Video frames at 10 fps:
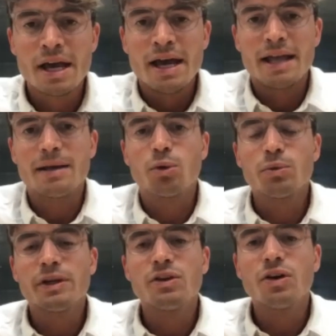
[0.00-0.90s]
And what
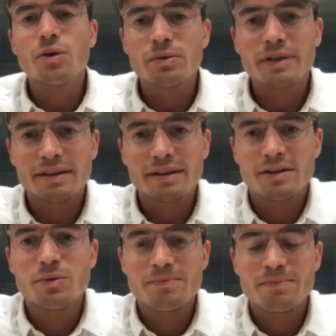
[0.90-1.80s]
we know that, you
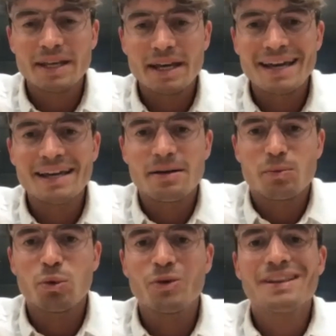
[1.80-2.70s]
know, they
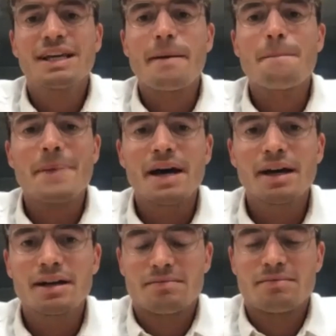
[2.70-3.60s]
won't come
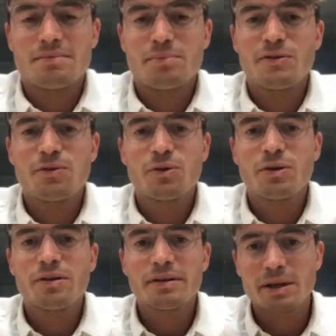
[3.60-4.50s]
back
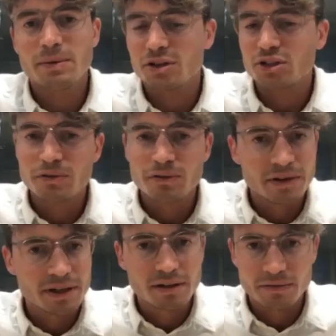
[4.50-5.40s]
before they will actually
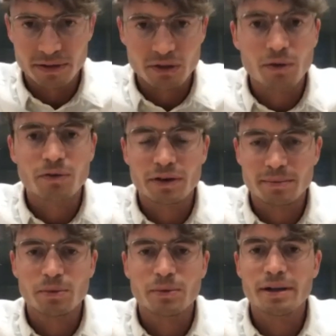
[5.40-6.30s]
feel
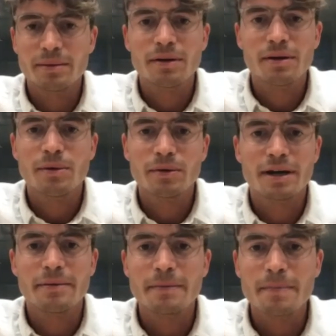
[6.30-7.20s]
comfortable, right, about
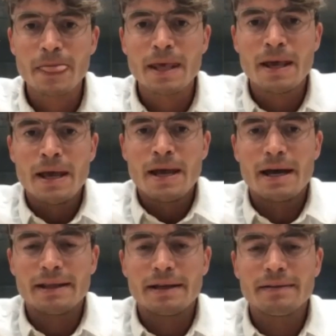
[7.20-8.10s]
coming.
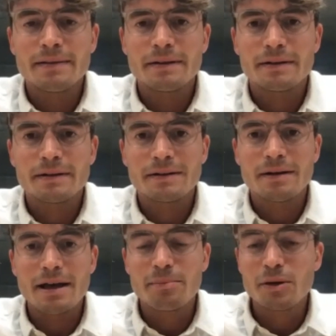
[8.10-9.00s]

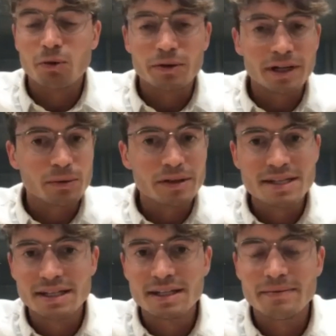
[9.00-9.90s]
And before they will
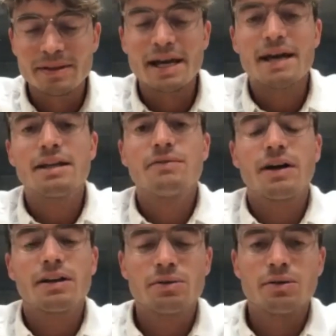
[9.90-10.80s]
see the added
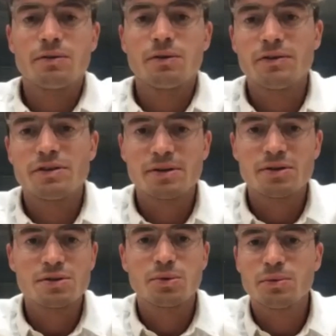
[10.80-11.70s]
value of office,
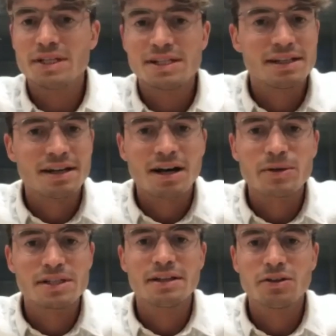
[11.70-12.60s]
because what we see now
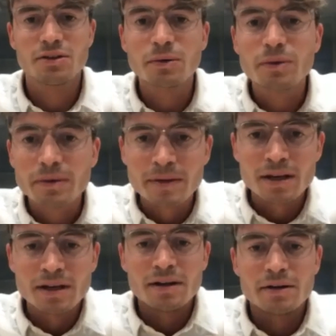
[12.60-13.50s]
is that, you know,
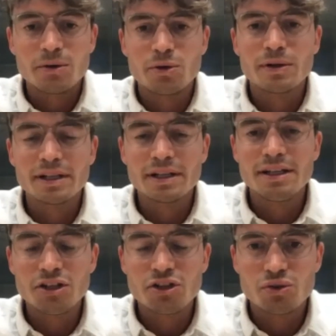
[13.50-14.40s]
you really
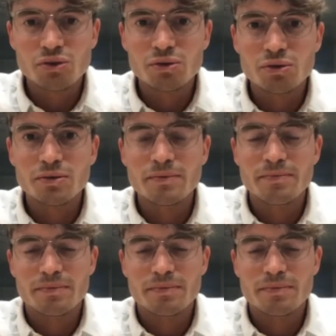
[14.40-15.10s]
need to